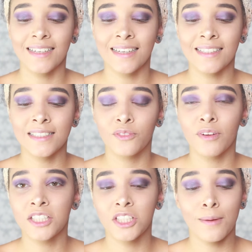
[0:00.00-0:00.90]
It is
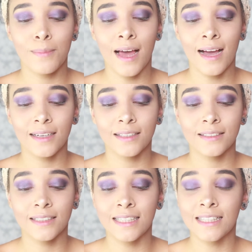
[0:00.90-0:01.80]
Retro Black
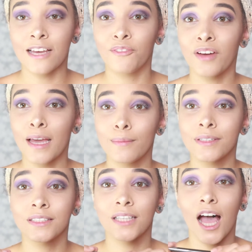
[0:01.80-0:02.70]
in their
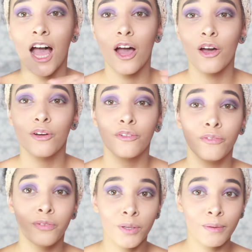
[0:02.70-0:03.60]
famous
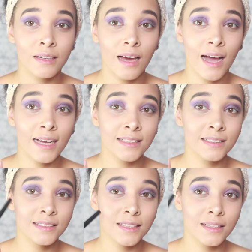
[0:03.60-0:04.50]
fluid
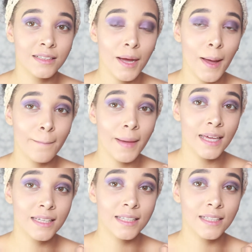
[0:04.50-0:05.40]
line
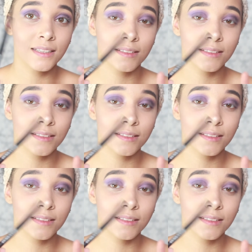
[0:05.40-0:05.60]
pen.